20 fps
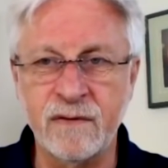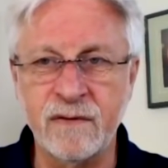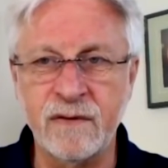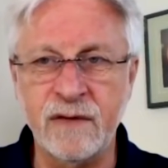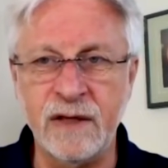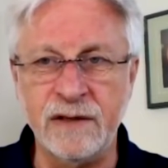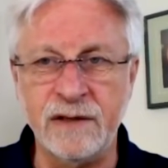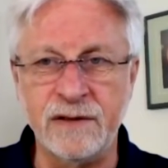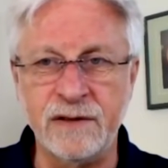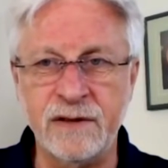
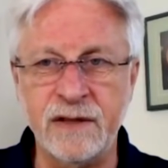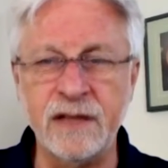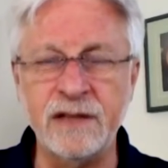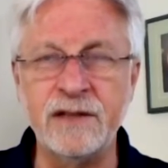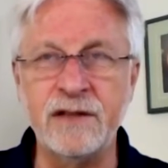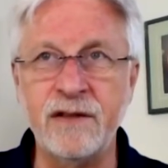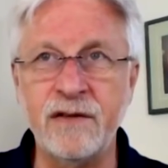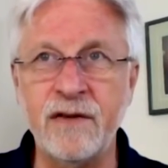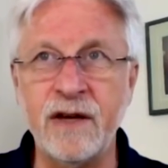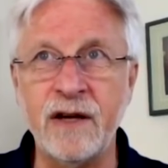Yes,
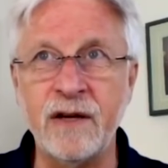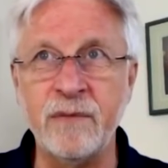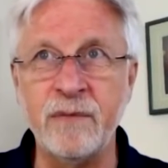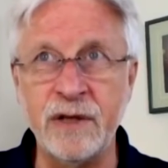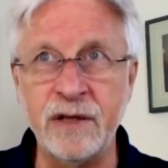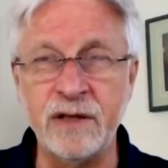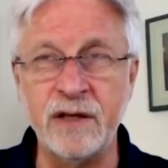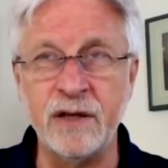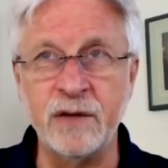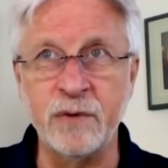that's the
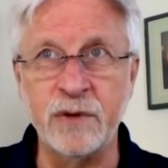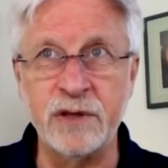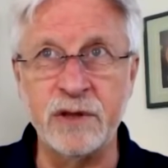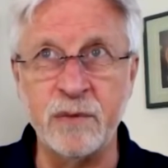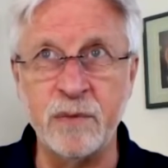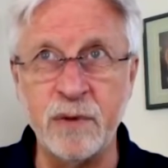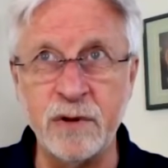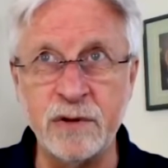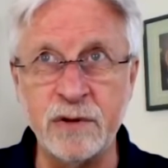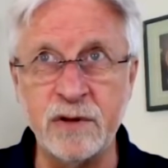vitamin that we're
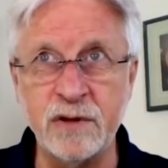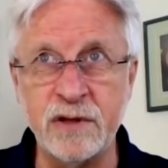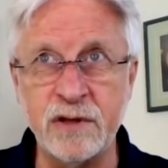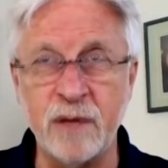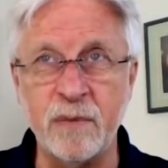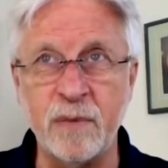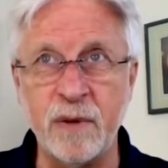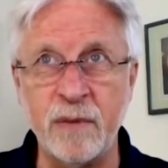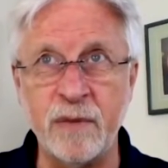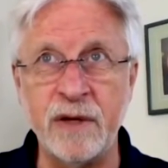supposed to
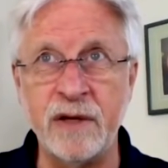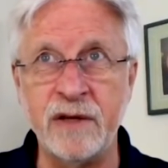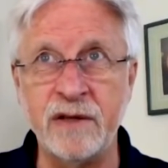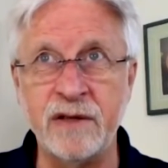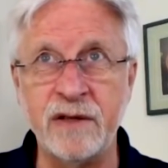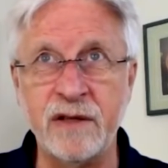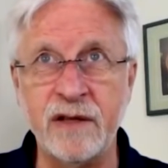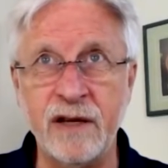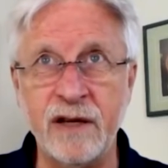supplement